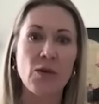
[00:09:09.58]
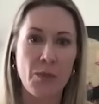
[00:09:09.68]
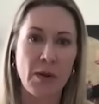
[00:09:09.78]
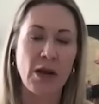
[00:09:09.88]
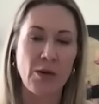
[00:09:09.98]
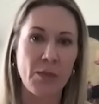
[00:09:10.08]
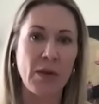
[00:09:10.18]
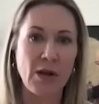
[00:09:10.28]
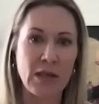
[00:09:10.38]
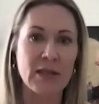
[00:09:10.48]
it would appear, it would
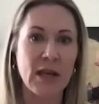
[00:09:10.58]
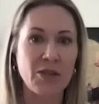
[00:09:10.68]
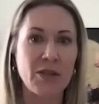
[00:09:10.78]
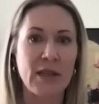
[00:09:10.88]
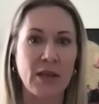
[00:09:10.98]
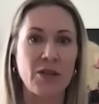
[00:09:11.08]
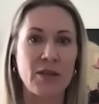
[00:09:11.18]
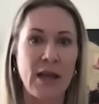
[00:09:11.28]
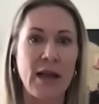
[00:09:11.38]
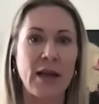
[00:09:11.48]
appear in a discussion section
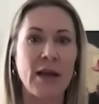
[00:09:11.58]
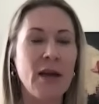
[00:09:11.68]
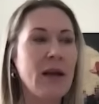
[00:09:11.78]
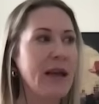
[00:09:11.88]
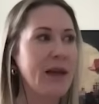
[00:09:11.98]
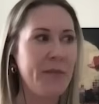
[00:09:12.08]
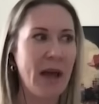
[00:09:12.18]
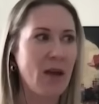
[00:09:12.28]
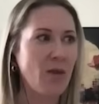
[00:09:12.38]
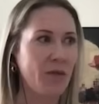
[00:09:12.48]
saying it
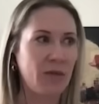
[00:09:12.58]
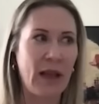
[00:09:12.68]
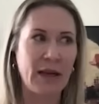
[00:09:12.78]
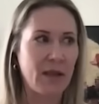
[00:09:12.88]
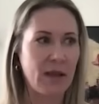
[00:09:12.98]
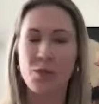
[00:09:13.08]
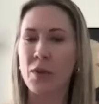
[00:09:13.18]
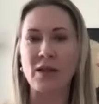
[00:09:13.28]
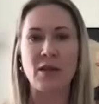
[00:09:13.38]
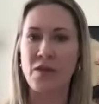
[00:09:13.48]
may reflect the
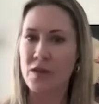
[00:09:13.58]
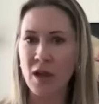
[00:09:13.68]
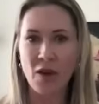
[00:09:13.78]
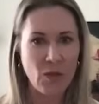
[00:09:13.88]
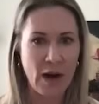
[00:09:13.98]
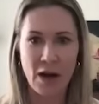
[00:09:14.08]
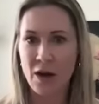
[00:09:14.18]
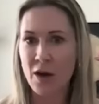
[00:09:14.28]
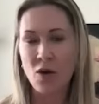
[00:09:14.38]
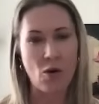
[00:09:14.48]
complexity of the software
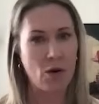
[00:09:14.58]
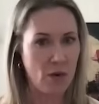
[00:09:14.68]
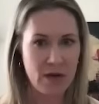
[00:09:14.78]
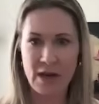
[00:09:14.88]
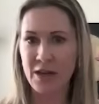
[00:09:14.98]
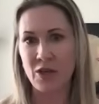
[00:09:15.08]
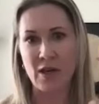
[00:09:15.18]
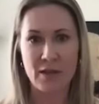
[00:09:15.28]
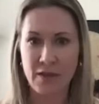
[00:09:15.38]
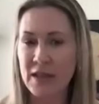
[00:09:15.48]
or coordination
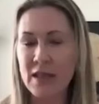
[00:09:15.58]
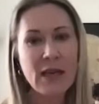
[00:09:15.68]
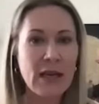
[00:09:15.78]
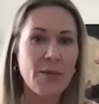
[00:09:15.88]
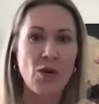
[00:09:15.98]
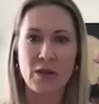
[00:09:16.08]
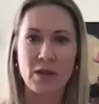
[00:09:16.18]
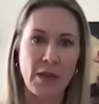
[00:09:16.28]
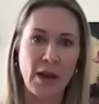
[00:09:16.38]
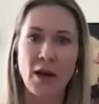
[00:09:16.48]
costs on the team or
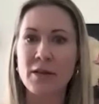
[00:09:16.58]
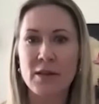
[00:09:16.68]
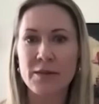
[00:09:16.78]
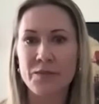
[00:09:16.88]
something else.